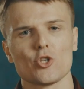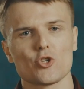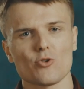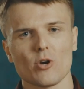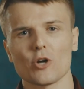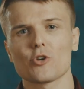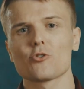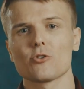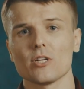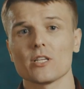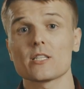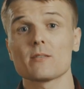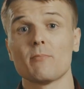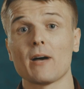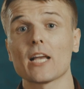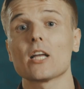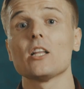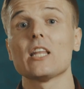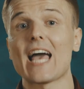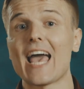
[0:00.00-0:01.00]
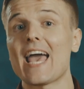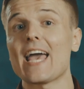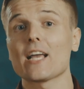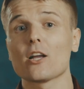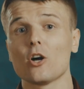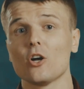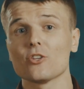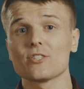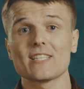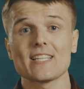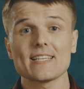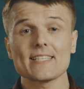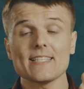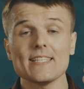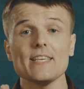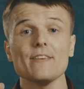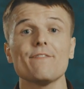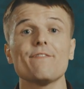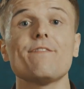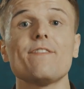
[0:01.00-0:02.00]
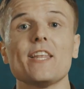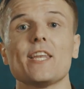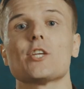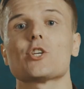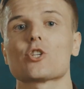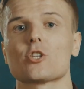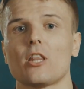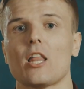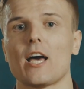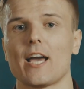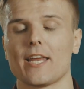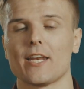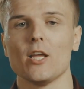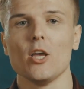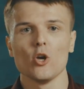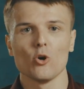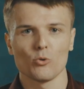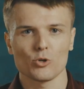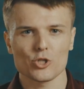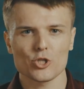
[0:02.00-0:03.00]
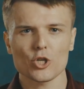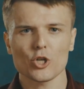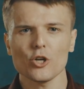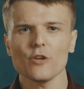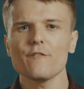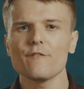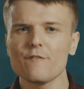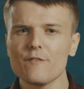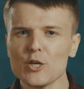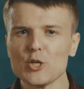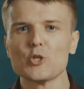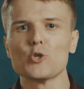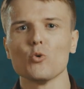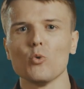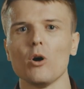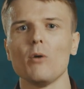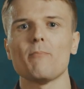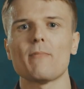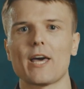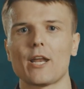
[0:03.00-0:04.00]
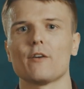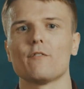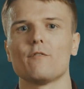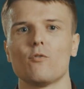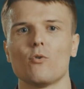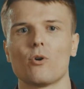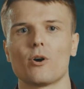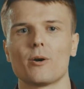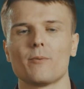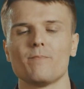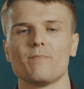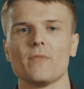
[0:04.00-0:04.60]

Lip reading: Structuralist Michael Hagg calls this the finish line, which is a good visual metaphor.